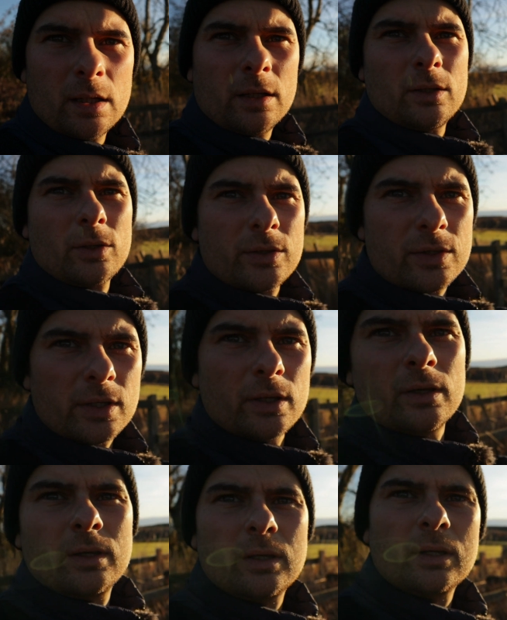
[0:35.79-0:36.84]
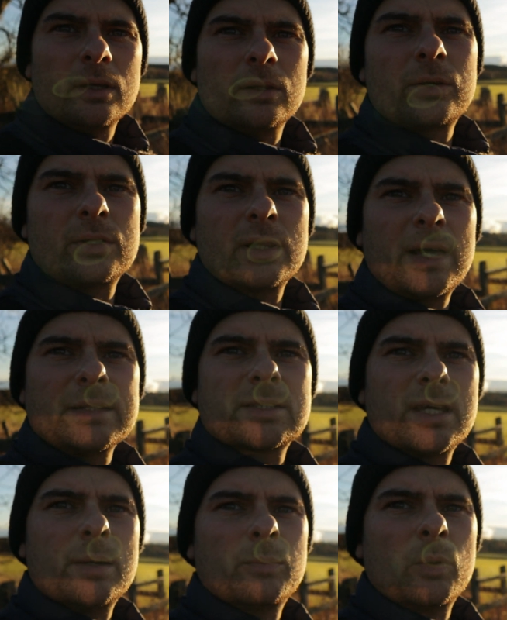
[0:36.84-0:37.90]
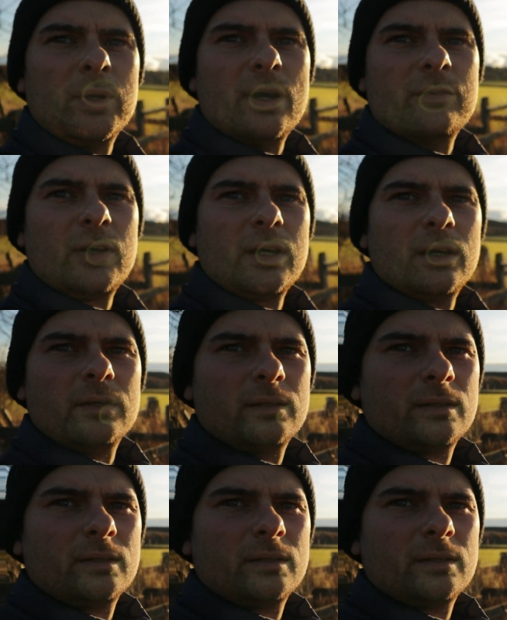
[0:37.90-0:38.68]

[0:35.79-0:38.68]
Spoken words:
and look at the landscape what we have here.